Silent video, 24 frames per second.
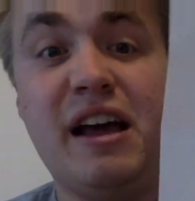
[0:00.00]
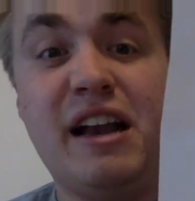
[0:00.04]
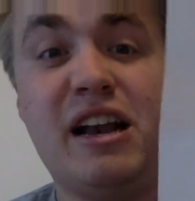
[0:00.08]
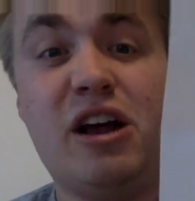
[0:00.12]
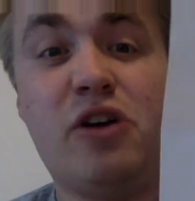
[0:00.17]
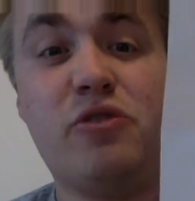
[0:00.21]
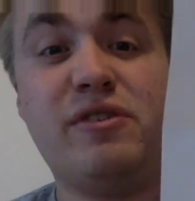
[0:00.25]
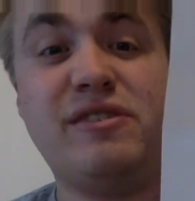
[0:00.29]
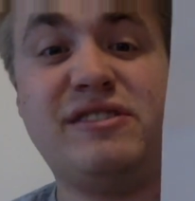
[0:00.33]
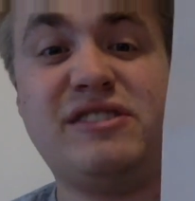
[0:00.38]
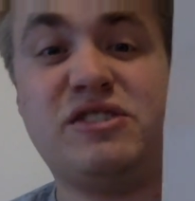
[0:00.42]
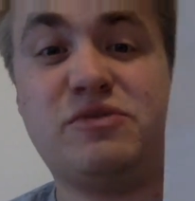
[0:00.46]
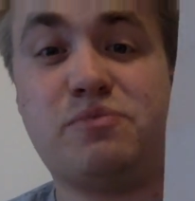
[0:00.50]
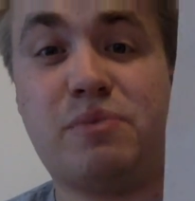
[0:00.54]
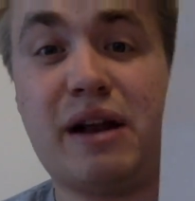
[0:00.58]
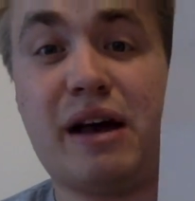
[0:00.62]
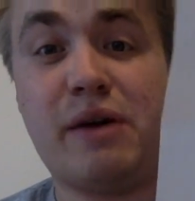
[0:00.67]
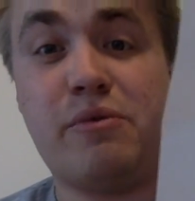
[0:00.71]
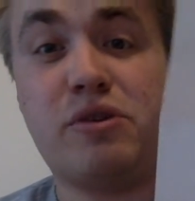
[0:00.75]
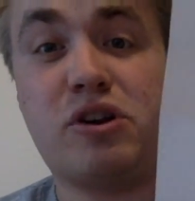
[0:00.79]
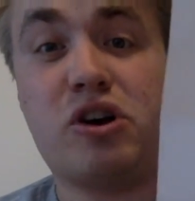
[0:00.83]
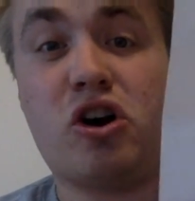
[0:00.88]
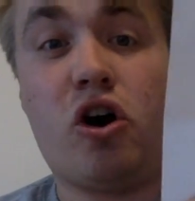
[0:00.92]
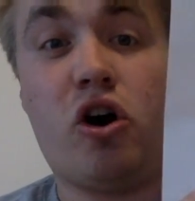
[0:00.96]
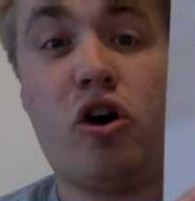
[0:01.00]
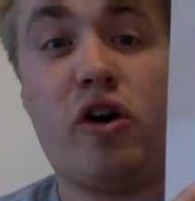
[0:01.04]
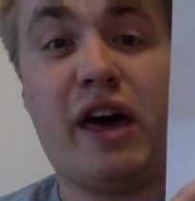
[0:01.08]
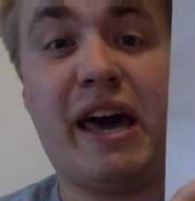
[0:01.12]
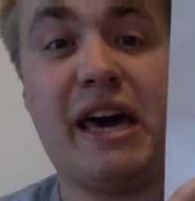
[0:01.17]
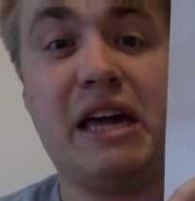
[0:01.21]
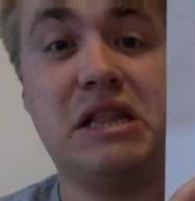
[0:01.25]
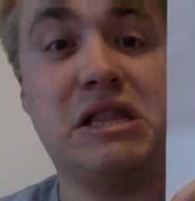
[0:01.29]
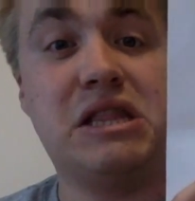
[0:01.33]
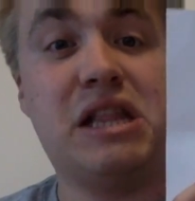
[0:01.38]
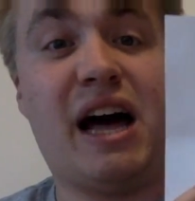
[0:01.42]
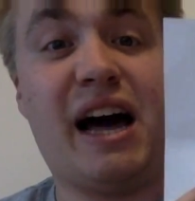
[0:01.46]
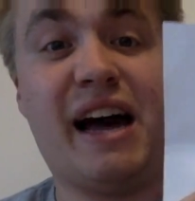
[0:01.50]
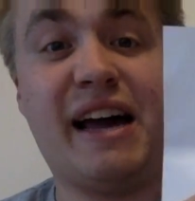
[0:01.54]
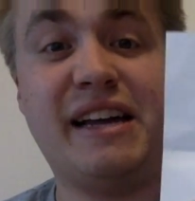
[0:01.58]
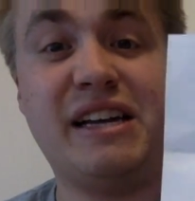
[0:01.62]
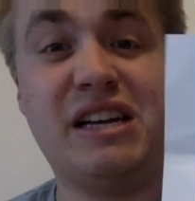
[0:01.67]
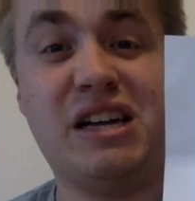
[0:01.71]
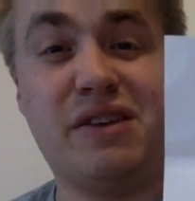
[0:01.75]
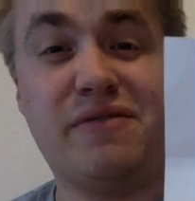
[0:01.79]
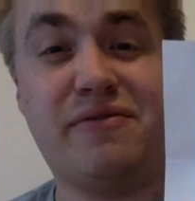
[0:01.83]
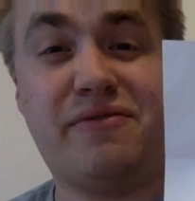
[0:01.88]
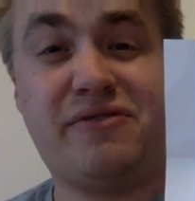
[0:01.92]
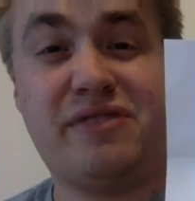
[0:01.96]
Now this is what I would call a
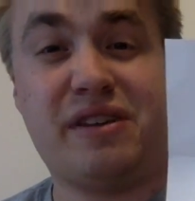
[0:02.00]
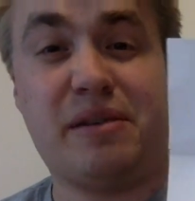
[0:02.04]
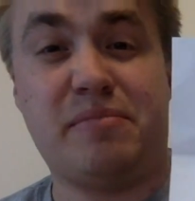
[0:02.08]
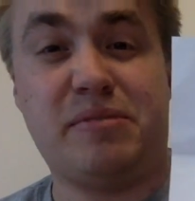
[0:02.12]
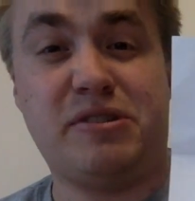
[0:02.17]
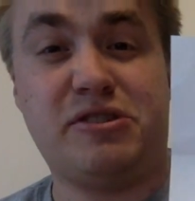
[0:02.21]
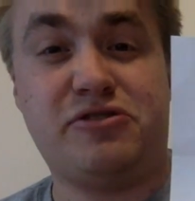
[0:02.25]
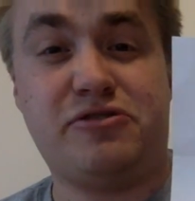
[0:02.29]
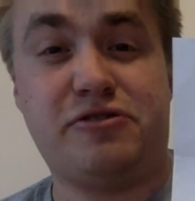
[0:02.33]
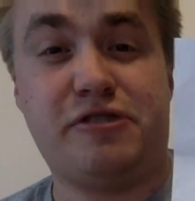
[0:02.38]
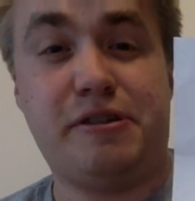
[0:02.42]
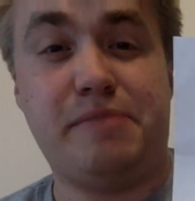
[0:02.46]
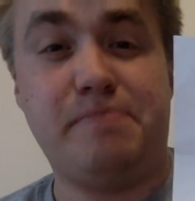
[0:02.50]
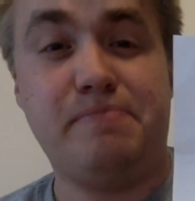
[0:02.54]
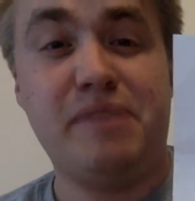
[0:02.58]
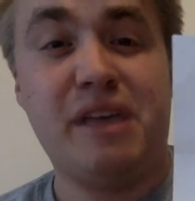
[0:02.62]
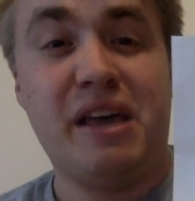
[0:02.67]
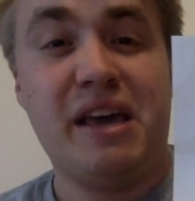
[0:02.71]
line of symmetry.